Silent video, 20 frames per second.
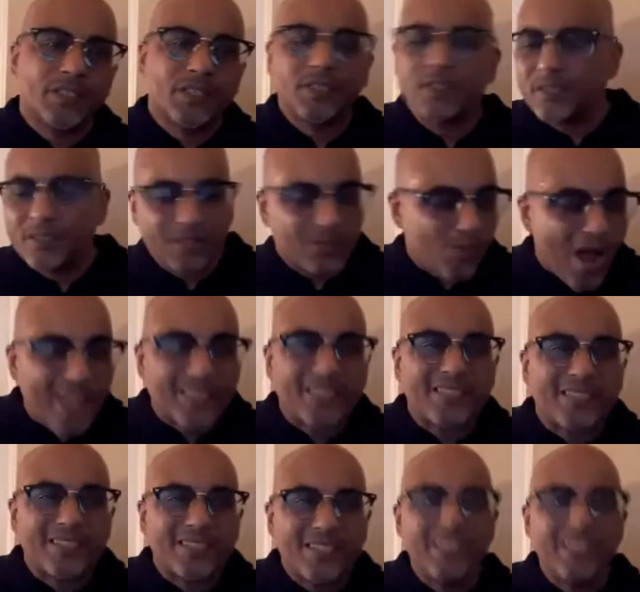watching
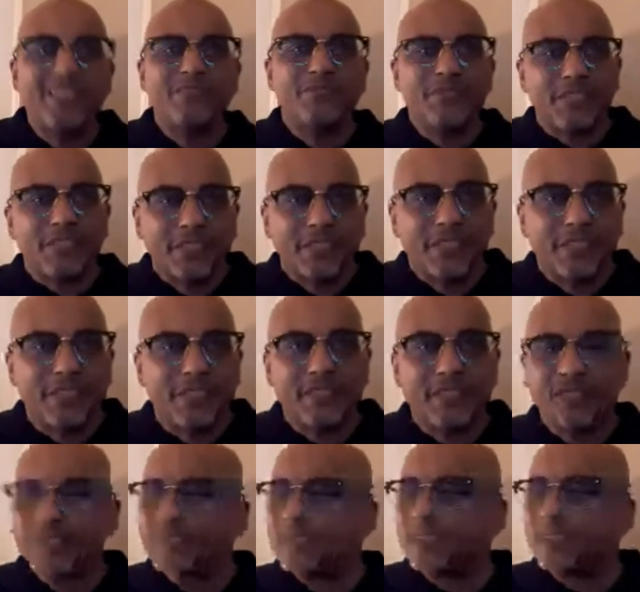TV,
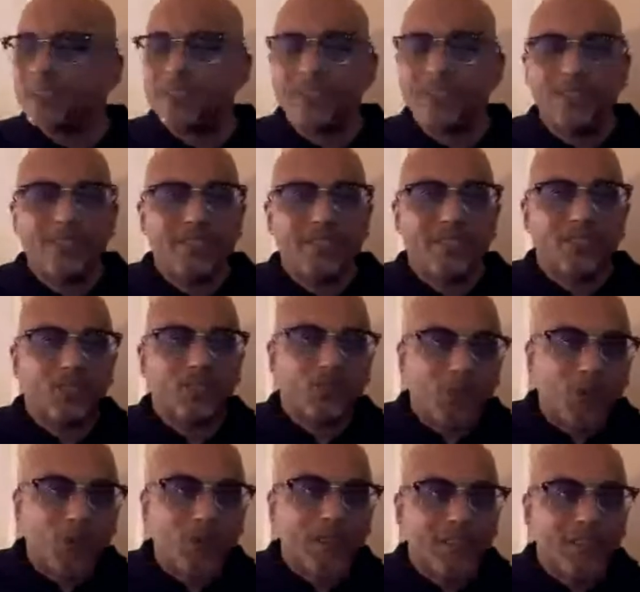
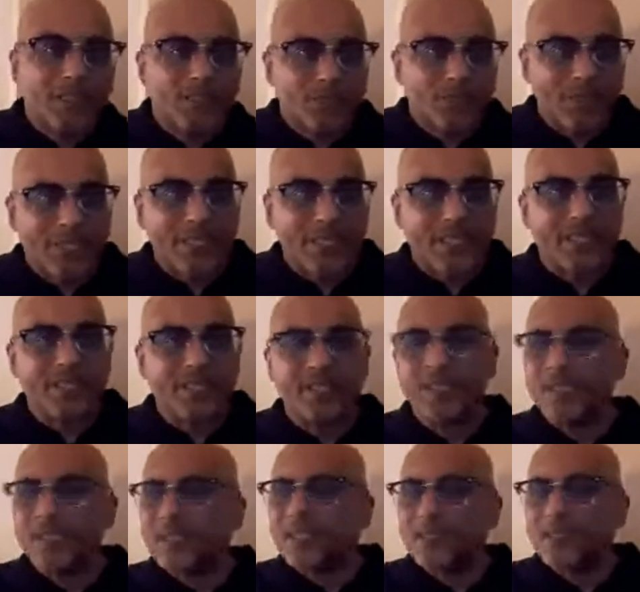smoking and drinking
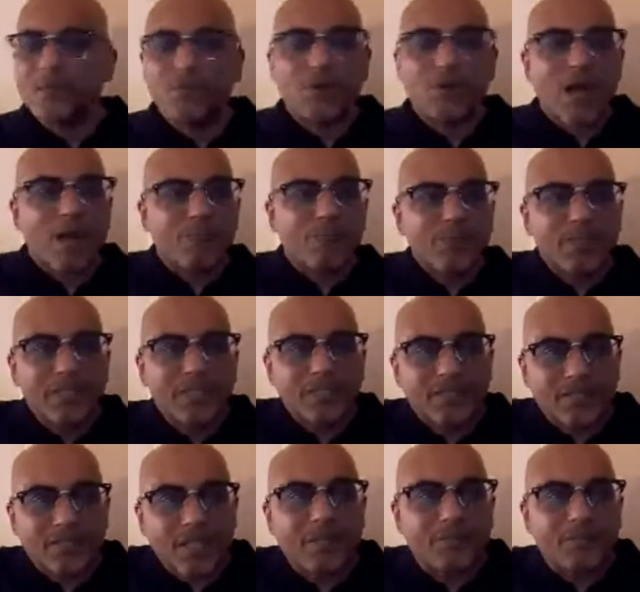without putting
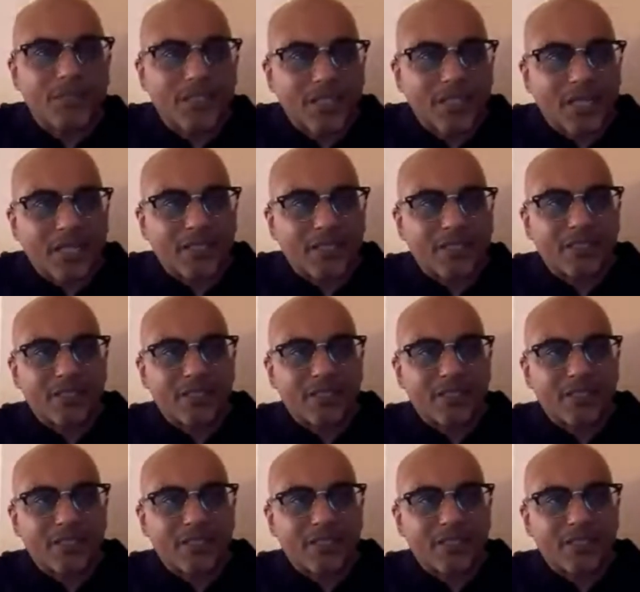something together.